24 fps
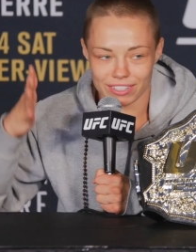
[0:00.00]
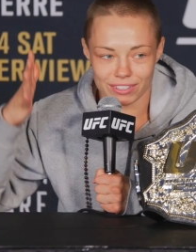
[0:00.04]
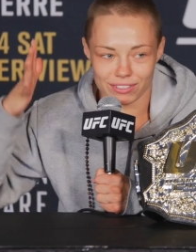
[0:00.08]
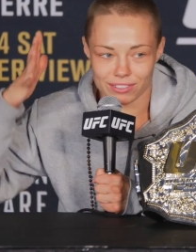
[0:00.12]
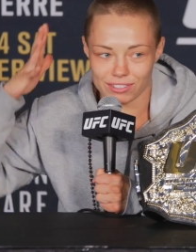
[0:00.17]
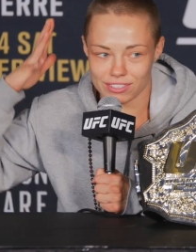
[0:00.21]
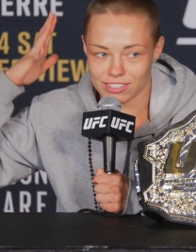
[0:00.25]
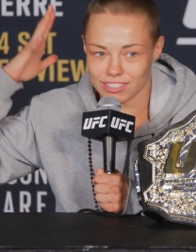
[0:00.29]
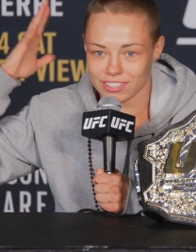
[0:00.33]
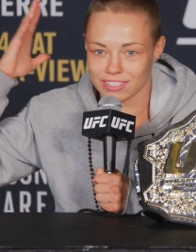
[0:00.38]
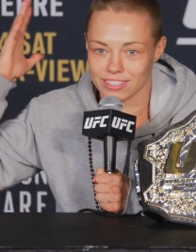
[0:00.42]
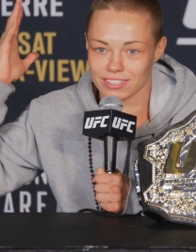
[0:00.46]

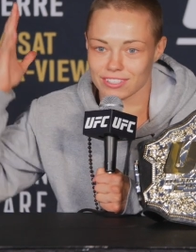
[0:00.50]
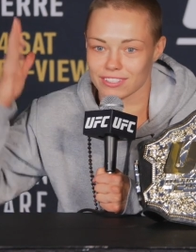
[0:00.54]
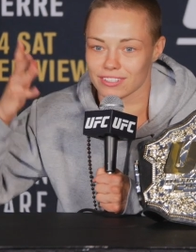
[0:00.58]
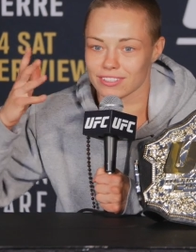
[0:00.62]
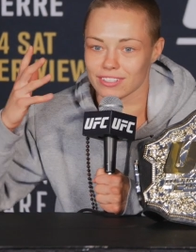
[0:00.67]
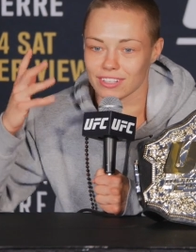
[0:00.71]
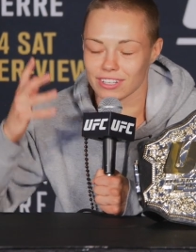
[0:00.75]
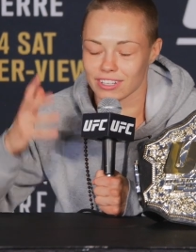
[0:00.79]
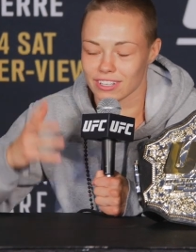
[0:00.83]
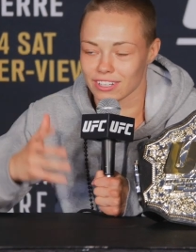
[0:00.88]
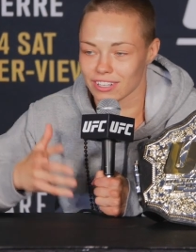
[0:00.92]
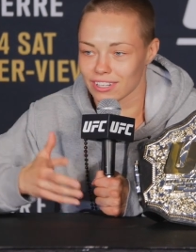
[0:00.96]
There's just
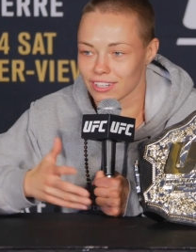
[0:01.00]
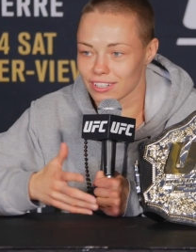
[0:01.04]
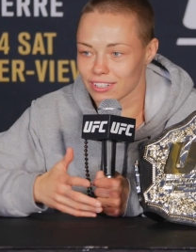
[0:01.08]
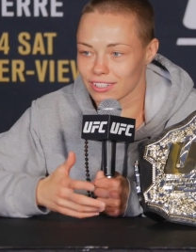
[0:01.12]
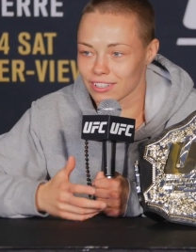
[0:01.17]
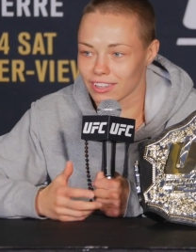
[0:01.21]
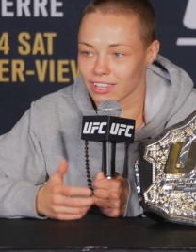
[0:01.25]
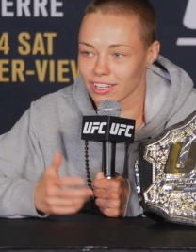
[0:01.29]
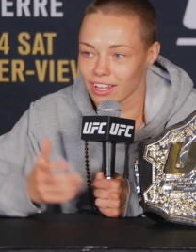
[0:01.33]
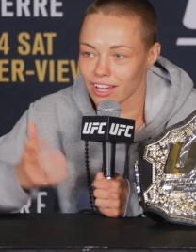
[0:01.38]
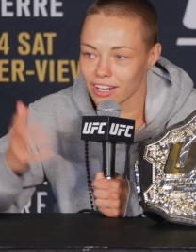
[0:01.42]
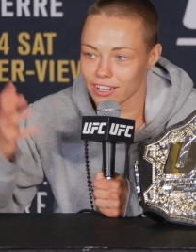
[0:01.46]

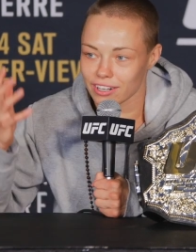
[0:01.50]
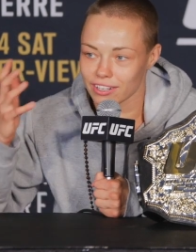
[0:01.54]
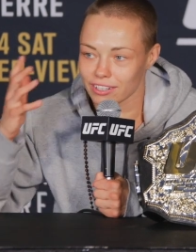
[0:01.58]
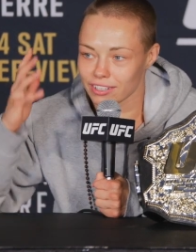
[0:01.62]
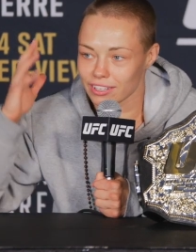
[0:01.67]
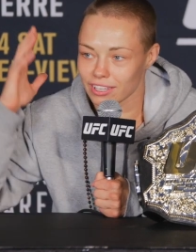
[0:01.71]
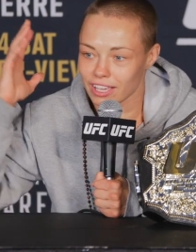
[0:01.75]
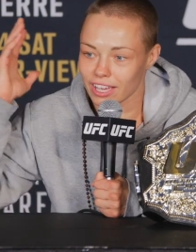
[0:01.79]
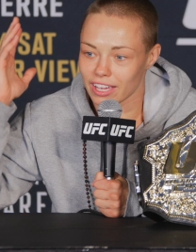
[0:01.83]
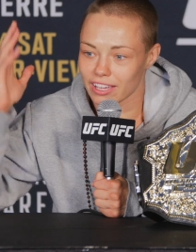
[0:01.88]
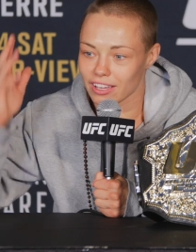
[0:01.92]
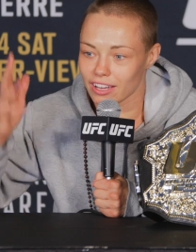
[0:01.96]
a lot
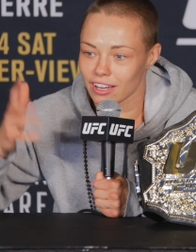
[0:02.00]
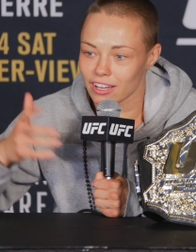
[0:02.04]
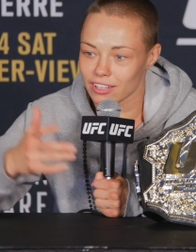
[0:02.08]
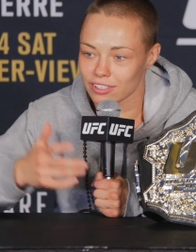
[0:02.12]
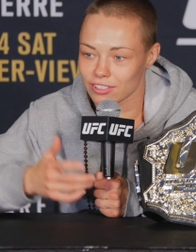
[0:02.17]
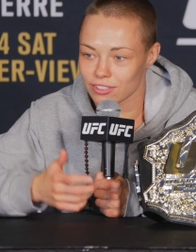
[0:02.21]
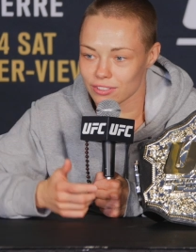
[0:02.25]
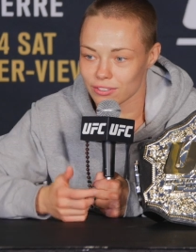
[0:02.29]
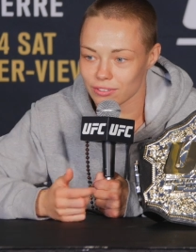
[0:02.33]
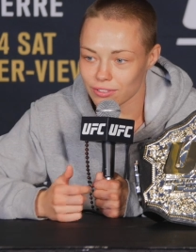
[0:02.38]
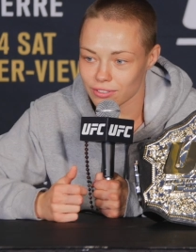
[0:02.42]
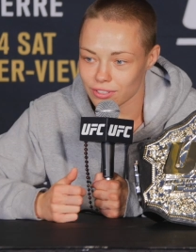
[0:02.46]
of
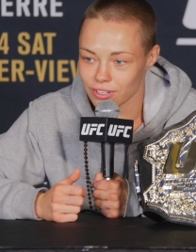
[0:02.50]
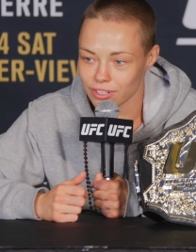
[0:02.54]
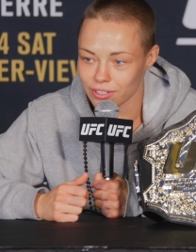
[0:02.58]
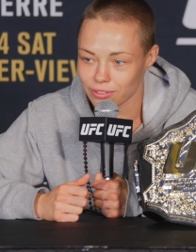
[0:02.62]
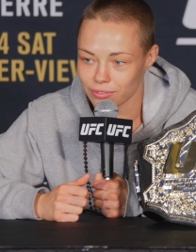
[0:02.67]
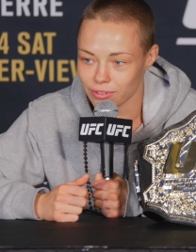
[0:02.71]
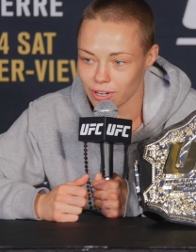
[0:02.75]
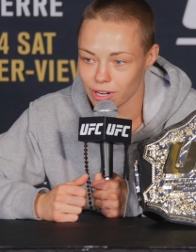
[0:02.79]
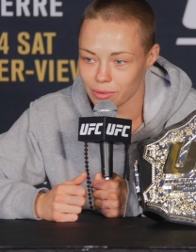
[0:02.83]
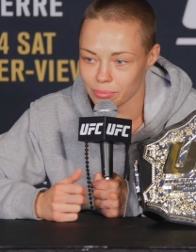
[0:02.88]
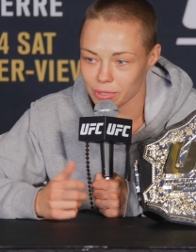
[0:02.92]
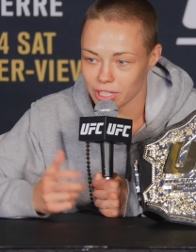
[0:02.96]
chaos going on
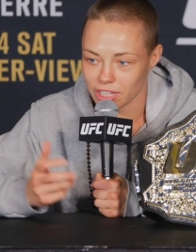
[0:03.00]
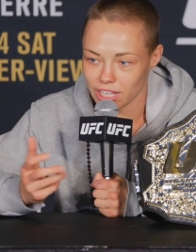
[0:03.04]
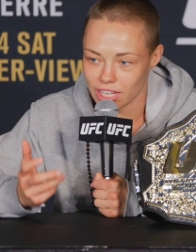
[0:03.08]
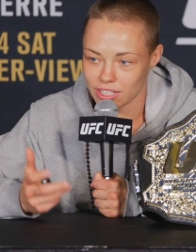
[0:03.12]
around me,